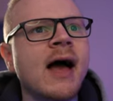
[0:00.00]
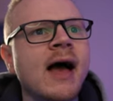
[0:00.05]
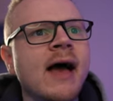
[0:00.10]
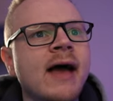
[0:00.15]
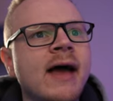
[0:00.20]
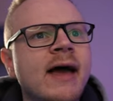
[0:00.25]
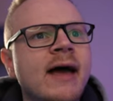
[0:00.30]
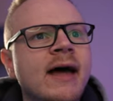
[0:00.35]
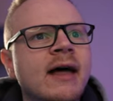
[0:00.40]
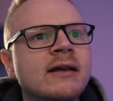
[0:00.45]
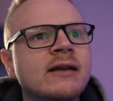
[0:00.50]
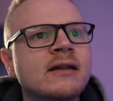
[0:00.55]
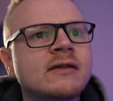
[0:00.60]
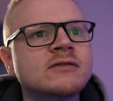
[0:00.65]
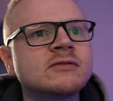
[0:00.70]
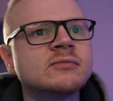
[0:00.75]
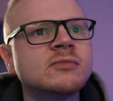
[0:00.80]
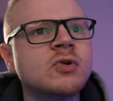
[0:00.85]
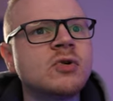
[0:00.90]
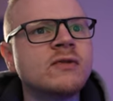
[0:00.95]
And
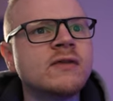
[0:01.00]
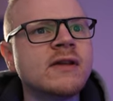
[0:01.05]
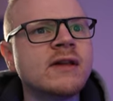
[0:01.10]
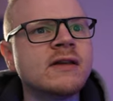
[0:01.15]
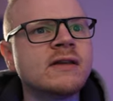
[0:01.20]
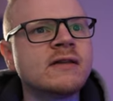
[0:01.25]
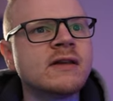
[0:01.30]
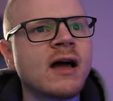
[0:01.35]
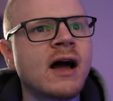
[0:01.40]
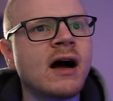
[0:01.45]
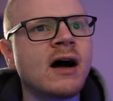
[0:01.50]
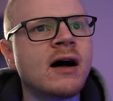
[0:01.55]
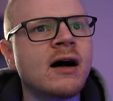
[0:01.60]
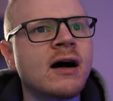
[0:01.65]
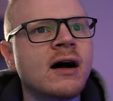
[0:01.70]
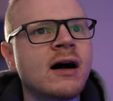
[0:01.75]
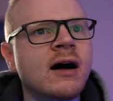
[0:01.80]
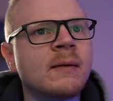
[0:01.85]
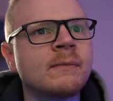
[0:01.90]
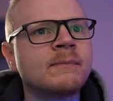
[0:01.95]
smoothness,
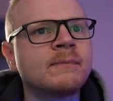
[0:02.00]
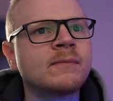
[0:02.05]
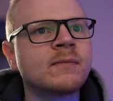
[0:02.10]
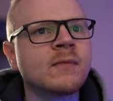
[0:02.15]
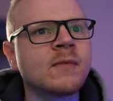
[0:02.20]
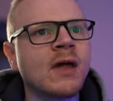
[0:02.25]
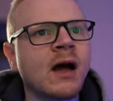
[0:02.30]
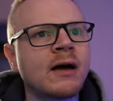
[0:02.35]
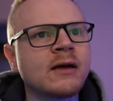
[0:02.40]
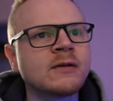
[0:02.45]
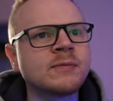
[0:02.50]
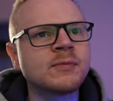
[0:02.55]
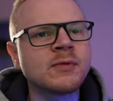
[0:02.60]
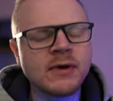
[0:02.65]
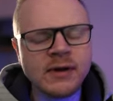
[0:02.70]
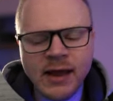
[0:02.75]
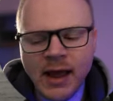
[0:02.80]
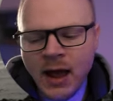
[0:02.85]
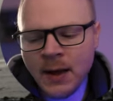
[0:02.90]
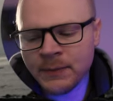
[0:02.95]
I was
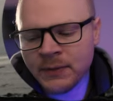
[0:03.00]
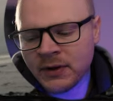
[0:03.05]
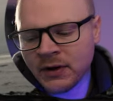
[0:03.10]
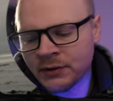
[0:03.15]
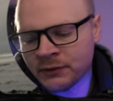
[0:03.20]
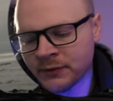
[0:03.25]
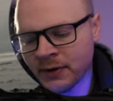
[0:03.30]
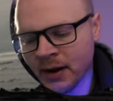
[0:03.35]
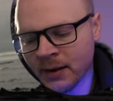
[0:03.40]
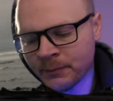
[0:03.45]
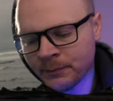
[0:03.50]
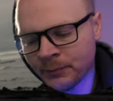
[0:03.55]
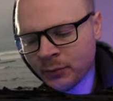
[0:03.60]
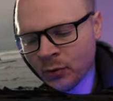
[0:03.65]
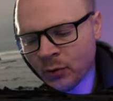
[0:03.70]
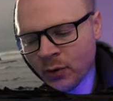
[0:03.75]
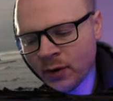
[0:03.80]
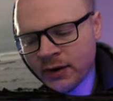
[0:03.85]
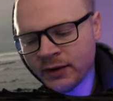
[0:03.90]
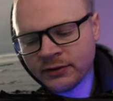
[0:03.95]
pretty happy around
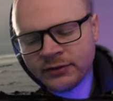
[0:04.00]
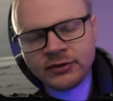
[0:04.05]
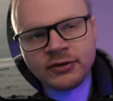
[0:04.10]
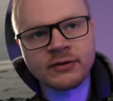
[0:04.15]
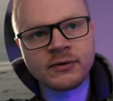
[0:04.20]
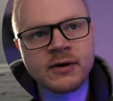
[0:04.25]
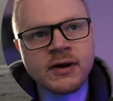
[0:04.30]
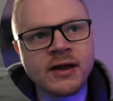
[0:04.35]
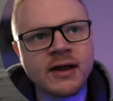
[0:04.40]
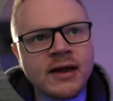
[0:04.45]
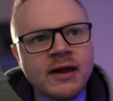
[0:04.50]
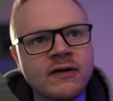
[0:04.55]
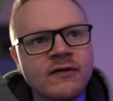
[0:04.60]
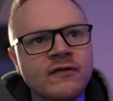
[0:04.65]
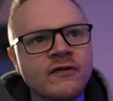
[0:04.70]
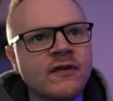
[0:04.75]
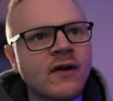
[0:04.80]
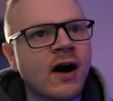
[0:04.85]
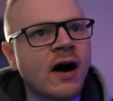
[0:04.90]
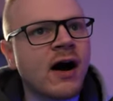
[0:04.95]

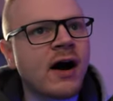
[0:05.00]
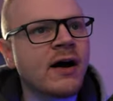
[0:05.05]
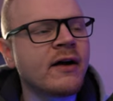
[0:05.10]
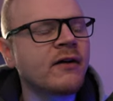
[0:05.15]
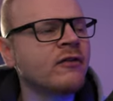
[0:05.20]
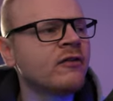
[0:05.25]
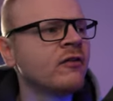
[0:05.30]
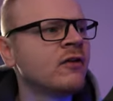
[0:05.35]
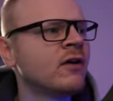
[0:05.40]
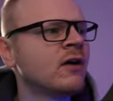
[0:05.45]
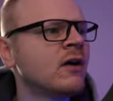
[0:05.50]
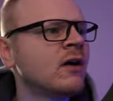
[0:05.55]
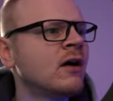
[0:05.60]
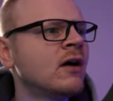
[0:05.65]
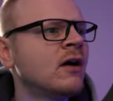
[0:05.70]
0.35.